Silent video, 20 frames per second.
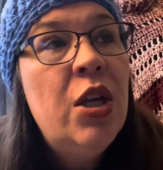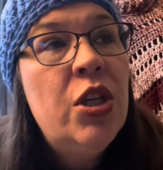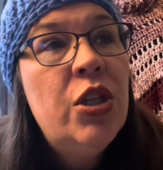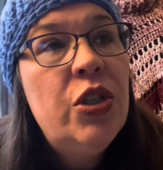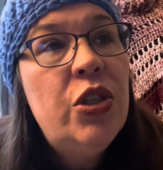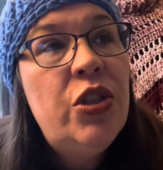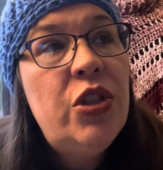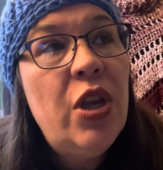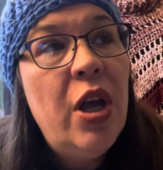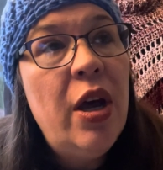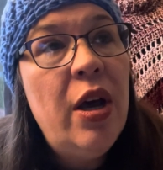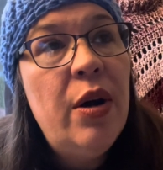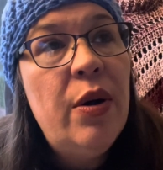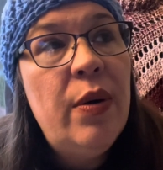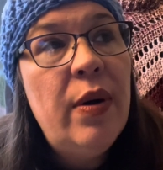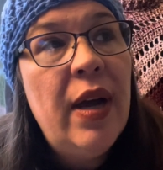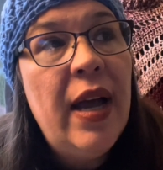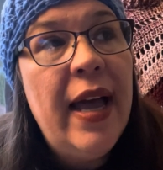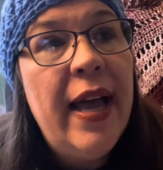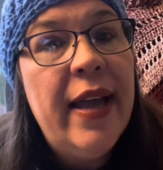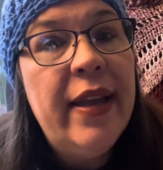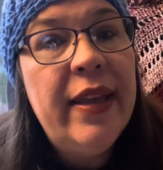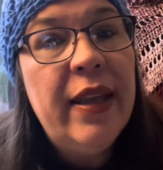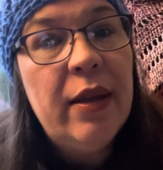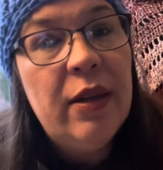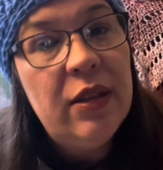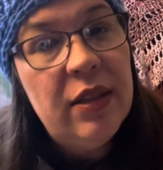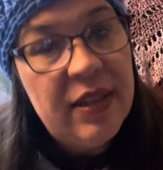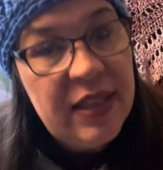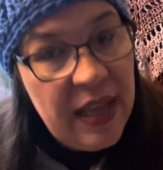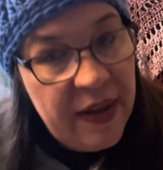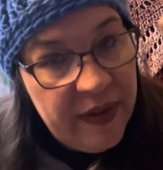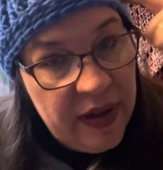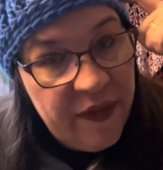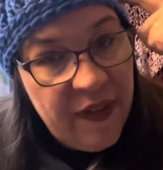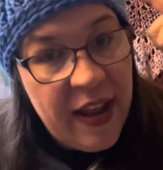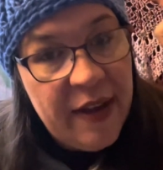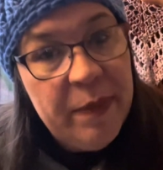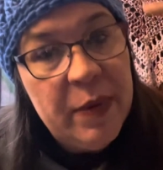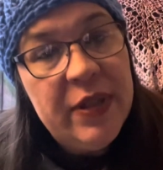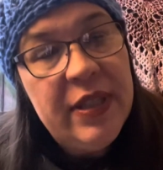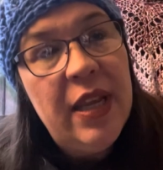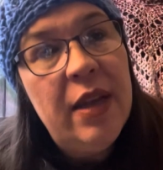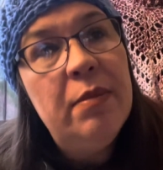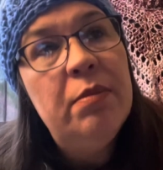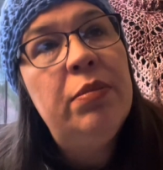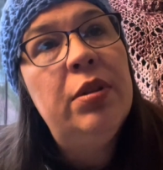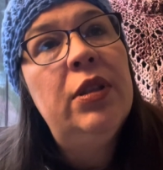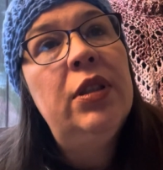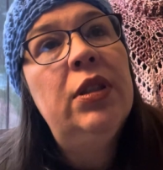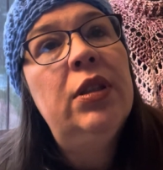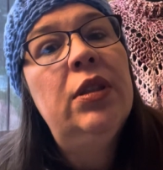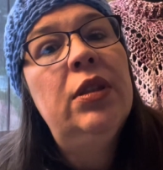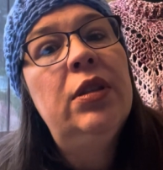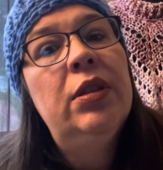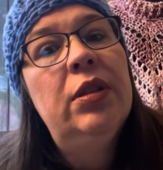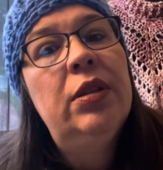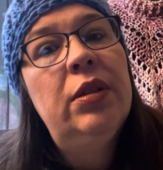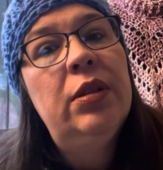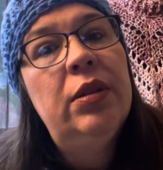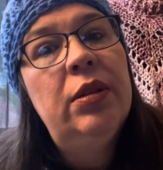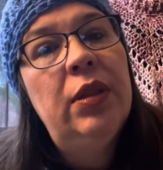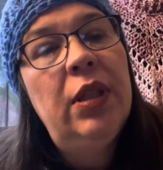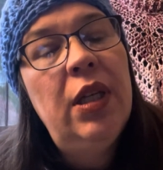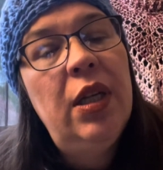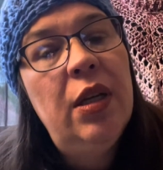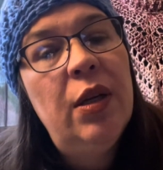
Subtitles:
So yeah, 75% blue.